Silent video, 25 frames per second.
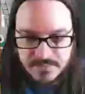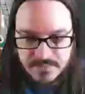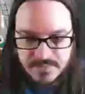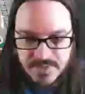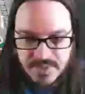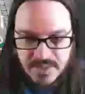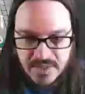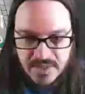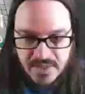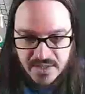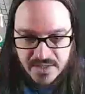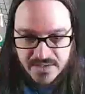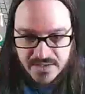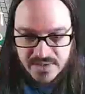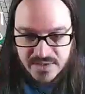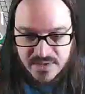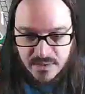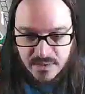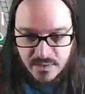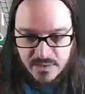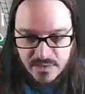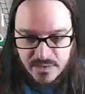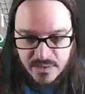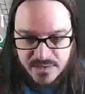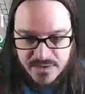And like I said,
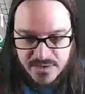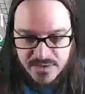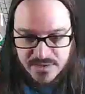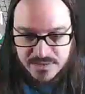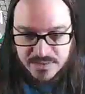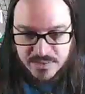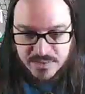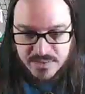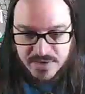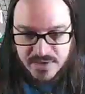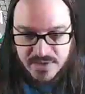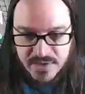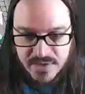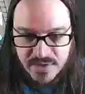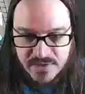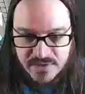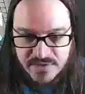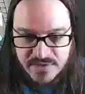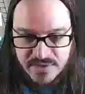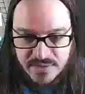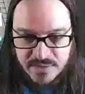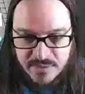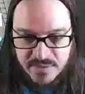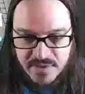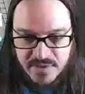we're doing this pretty
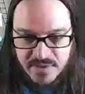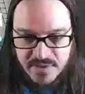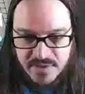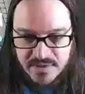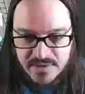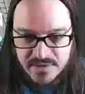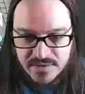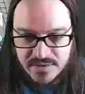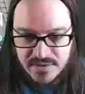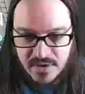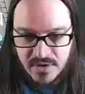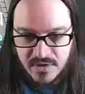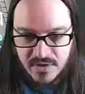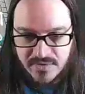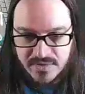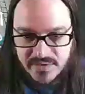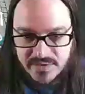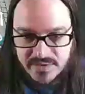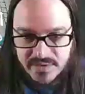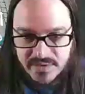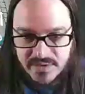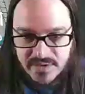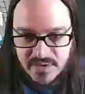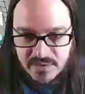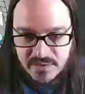easy because
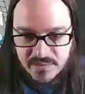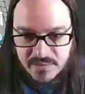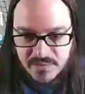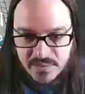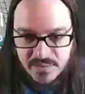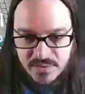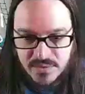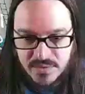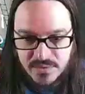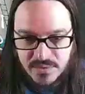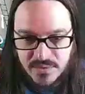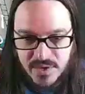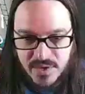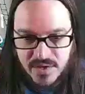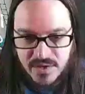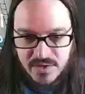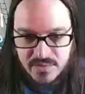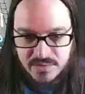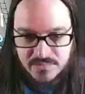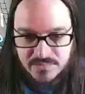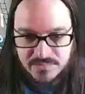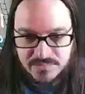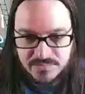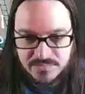obviously Deadpool can wreck him.